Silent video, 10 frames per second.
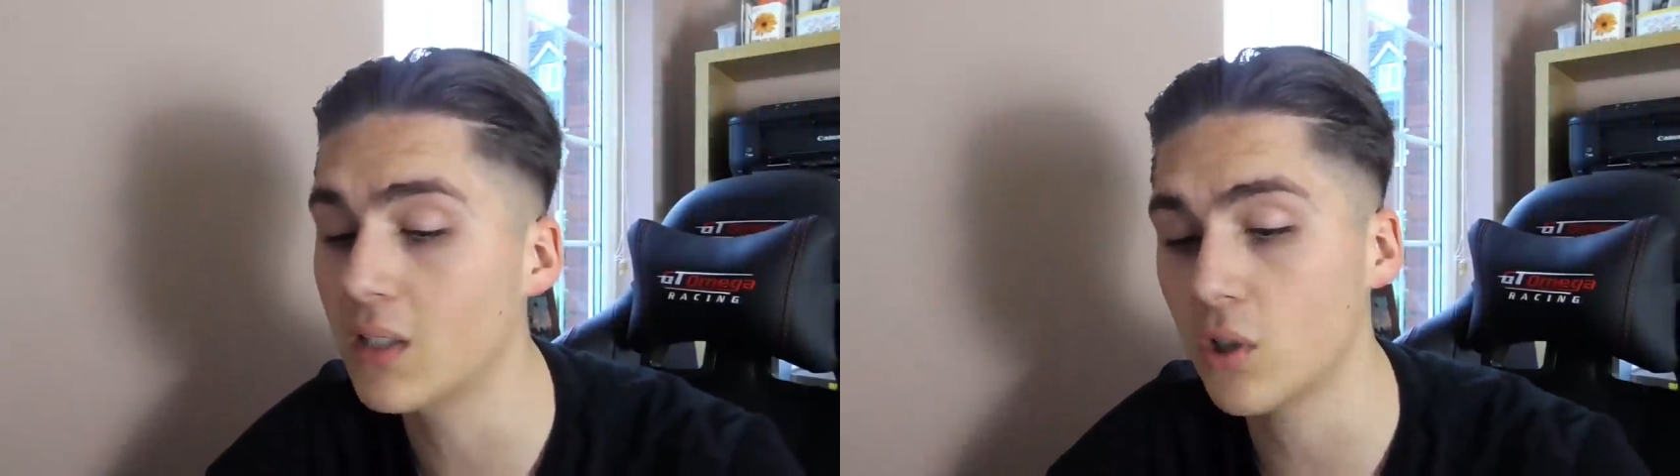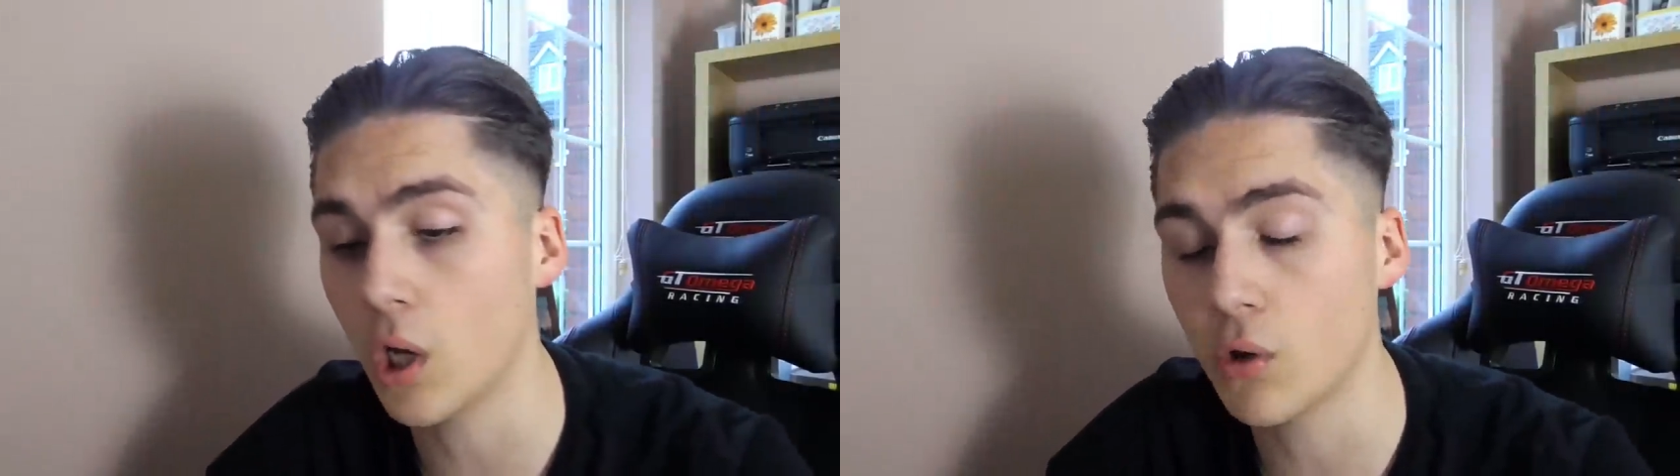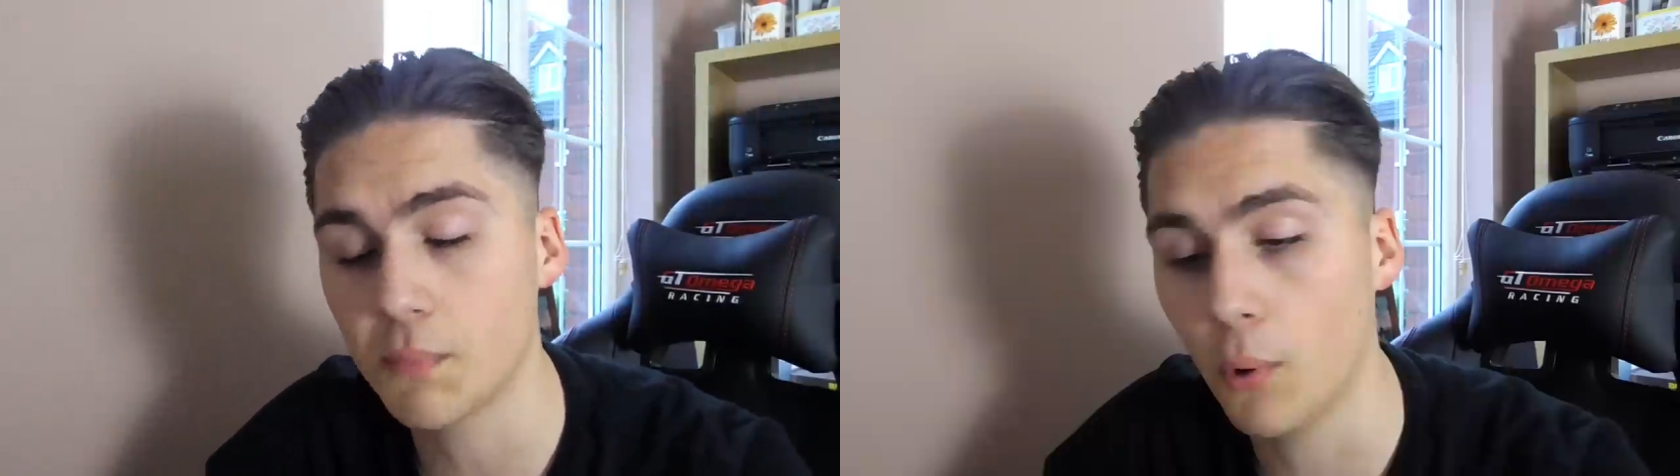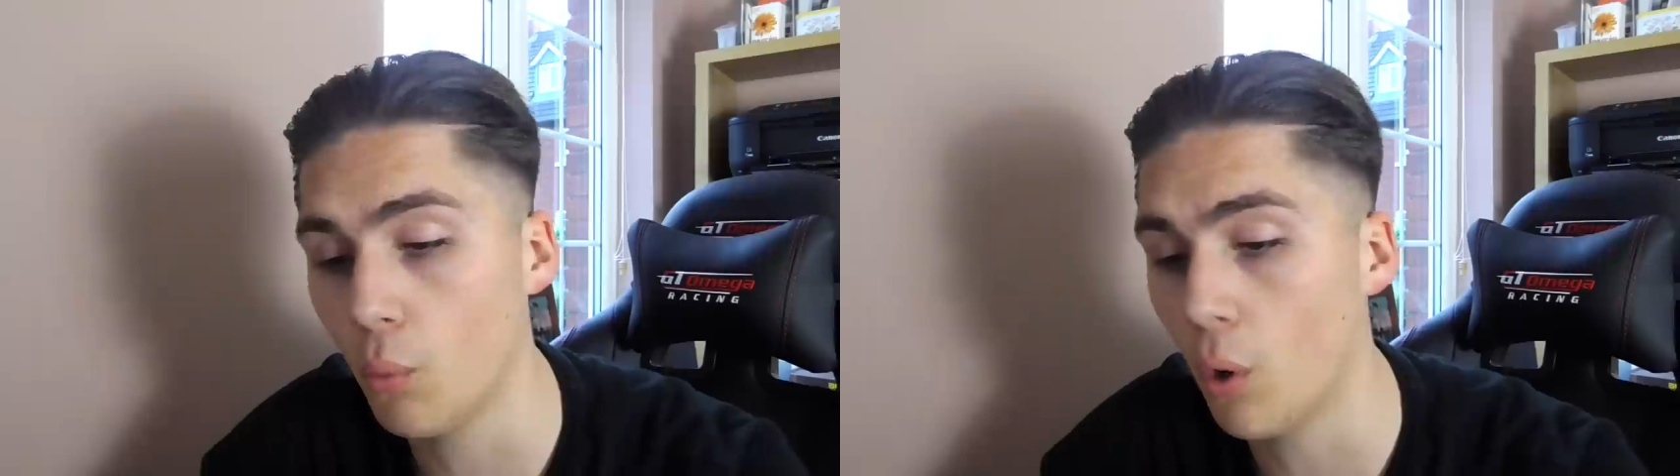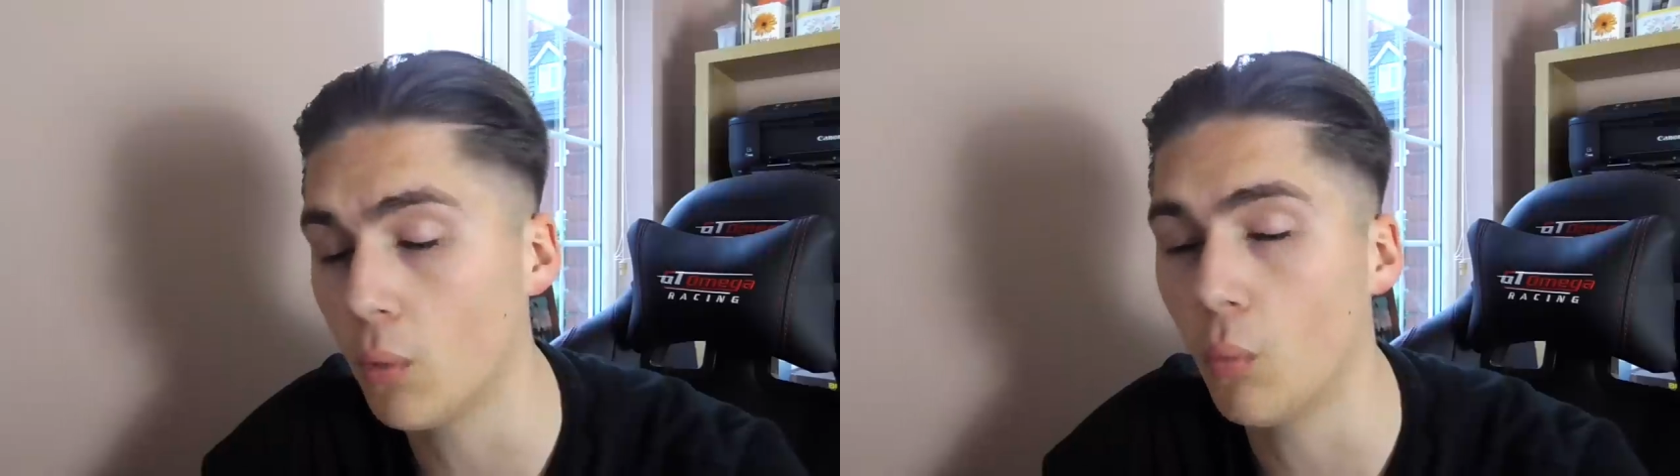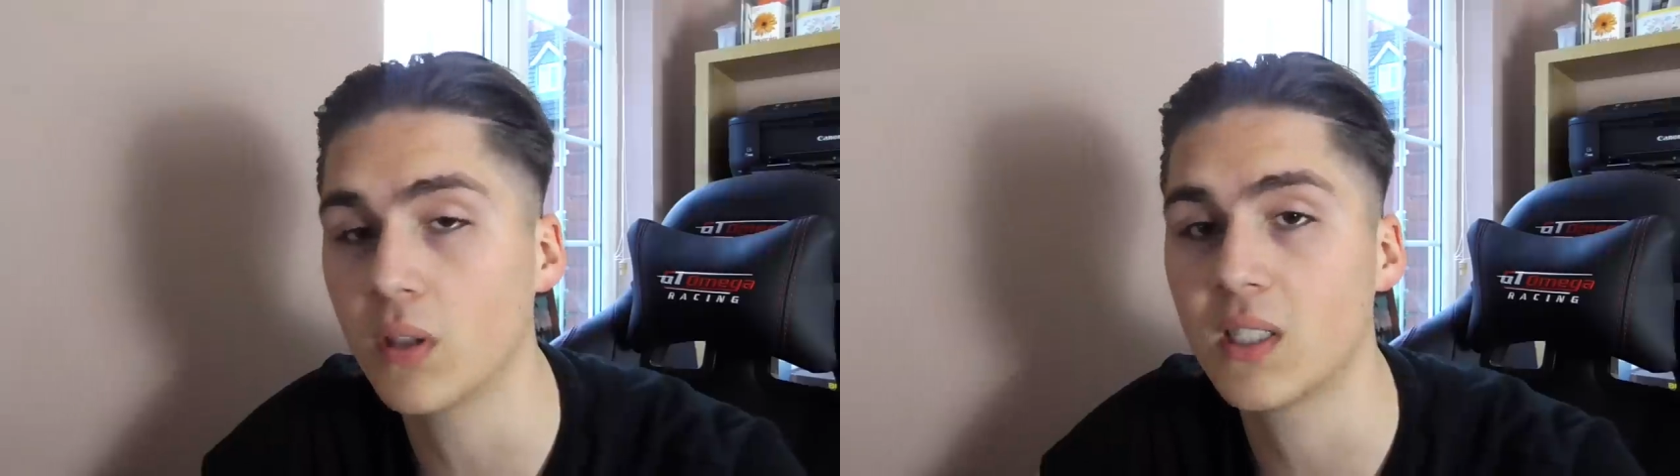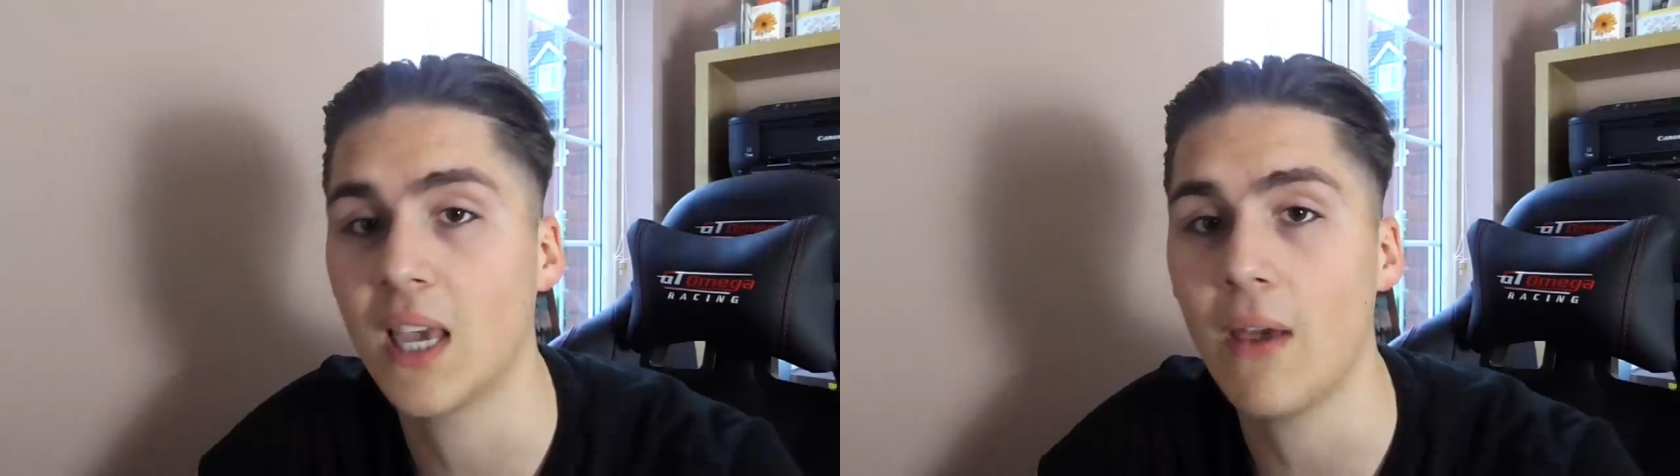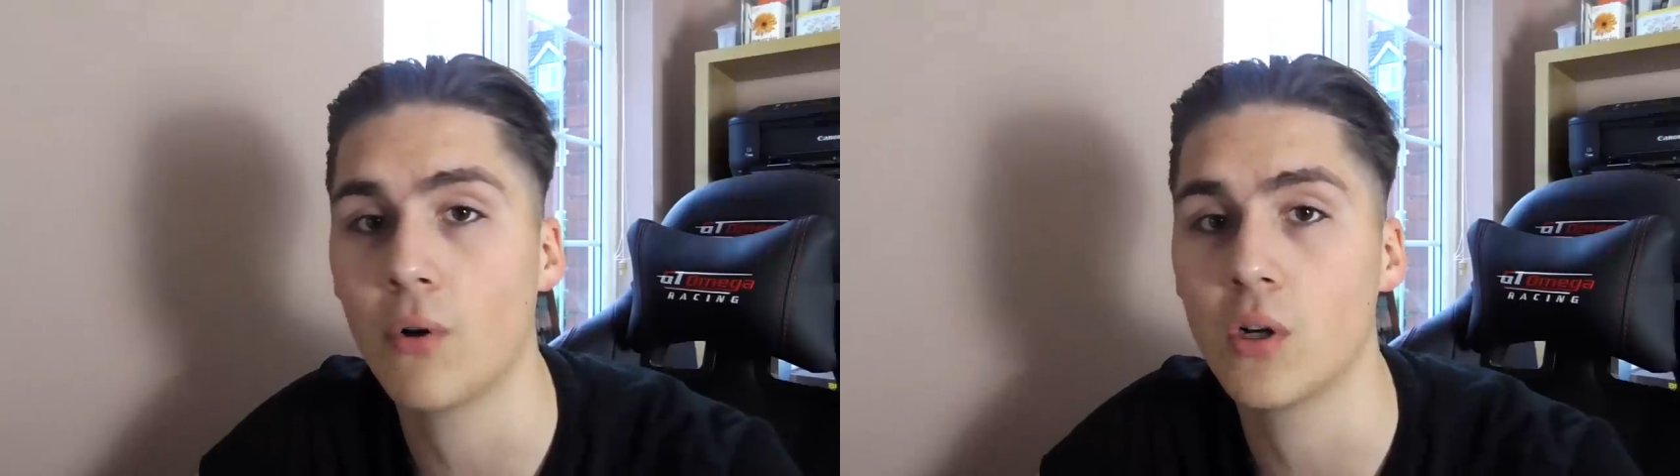Insider has put one and one
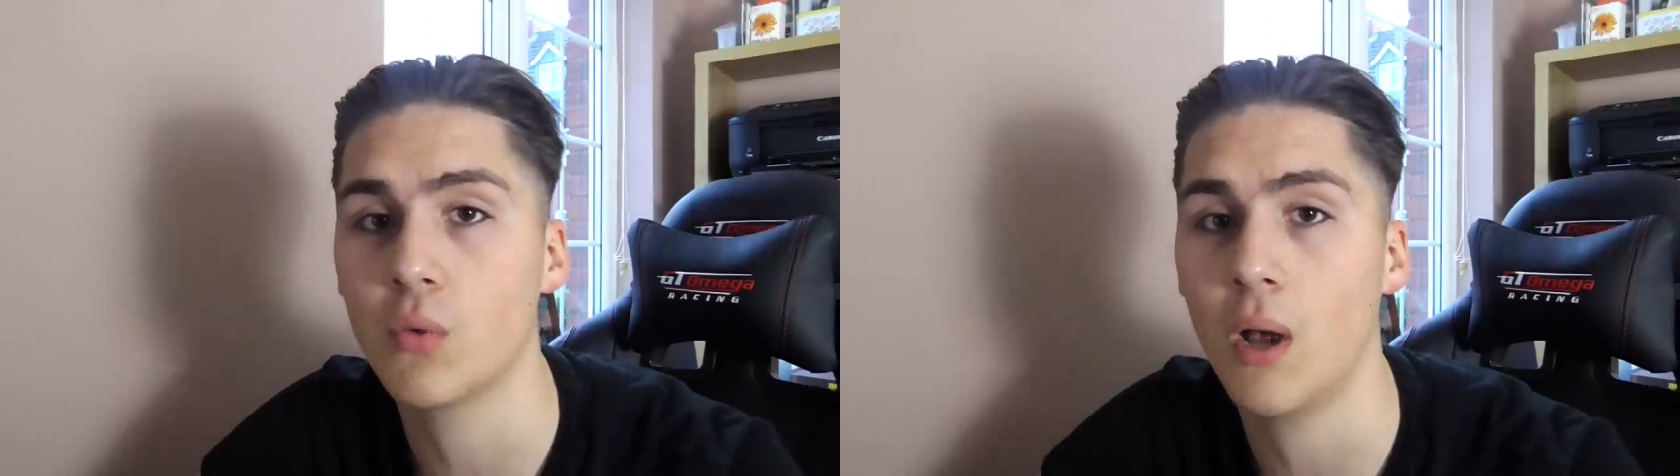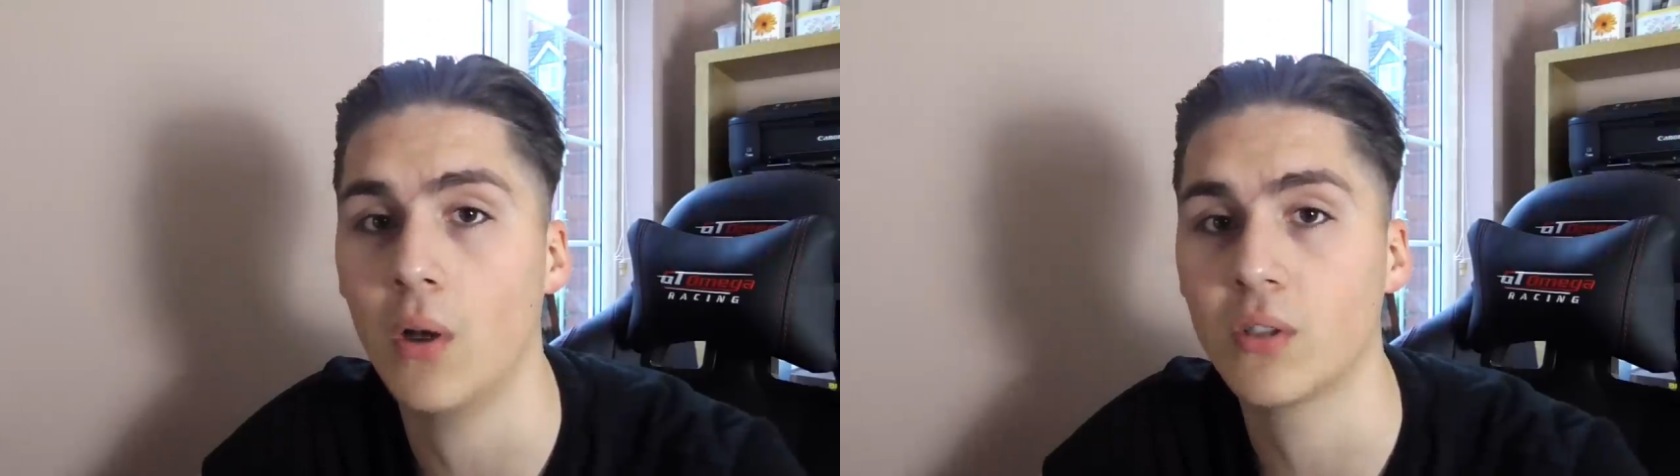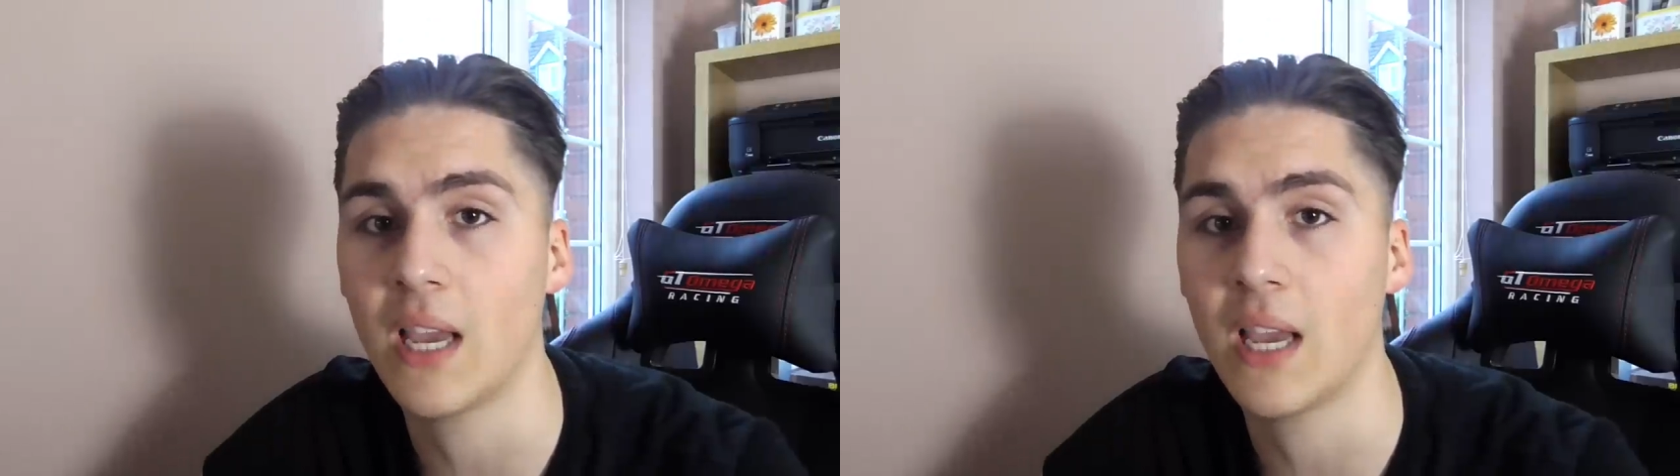together as well,